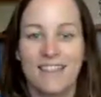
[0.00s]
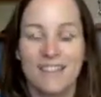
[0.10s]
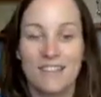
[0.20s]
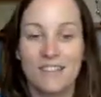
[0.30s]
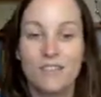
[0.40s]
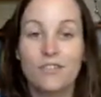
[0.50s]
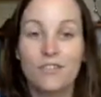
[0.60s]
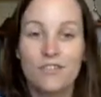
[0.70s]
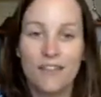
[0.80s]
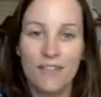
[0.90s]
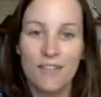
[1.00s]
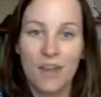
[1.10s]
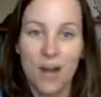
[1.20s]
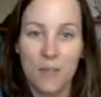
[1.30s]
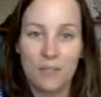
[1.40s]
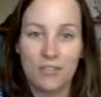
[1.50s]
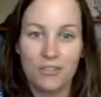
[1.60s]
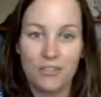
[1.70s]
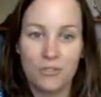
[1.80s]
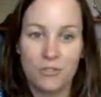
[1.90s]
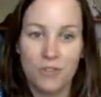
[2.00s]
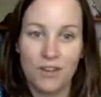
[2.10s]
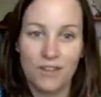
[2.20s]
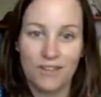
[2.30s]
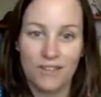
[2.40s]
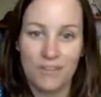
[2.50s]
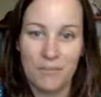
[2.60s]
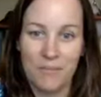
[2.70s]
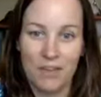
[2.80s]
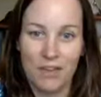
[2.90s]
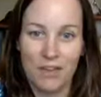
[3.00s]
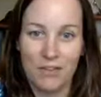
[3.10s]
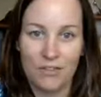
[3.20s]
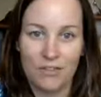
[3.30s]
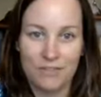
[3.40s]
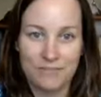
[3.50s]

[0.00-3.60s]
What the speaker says: Then students have the option to move on to something else.